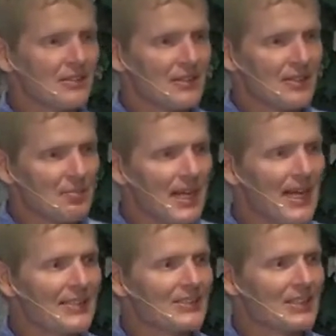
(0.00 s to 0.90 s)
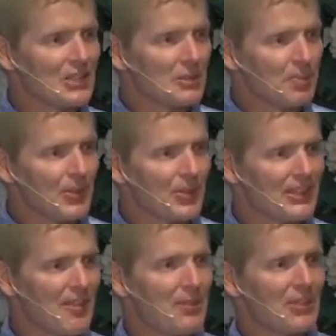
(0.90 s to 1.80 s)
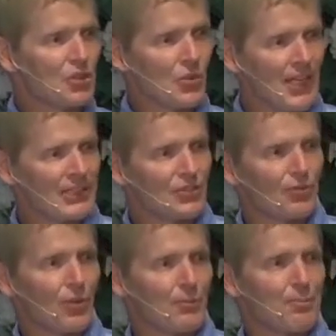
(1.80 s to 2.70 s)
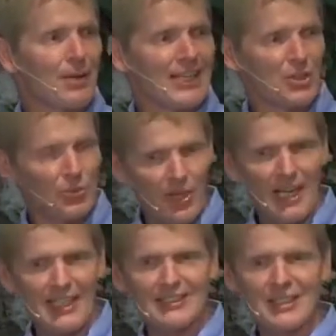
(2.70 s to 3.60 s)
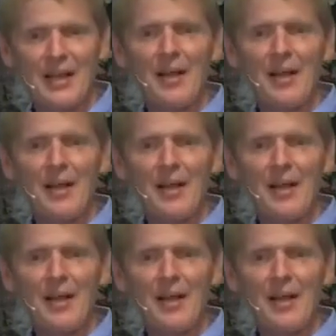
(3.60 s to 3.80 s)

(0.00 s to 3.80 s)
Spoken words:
and minds and spirits have been transformed by Christ,